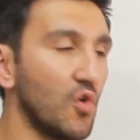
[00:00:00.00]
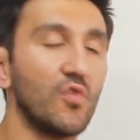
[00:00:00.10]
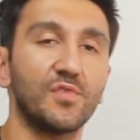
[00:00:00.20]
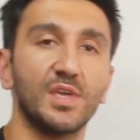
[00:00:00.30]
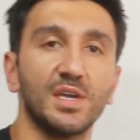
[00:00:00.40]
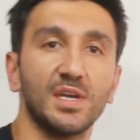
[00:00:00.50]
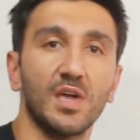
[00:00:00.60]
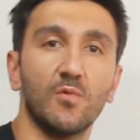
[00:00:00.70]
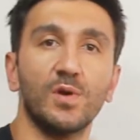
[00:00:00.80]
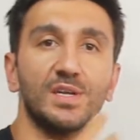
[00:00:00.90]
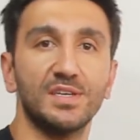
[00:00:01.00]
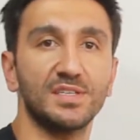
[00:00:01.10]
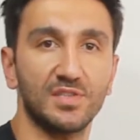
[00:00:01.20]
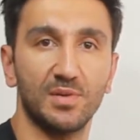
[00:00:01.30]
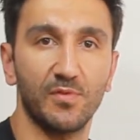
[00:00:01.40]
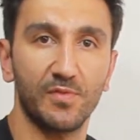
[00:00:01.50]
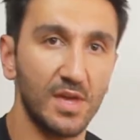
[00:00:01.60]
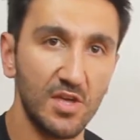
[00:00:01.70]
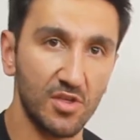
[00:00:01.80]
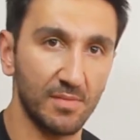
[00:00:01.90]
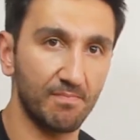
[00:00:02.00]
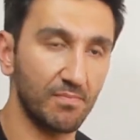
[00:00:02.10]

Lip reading: of getting a very dense ramification,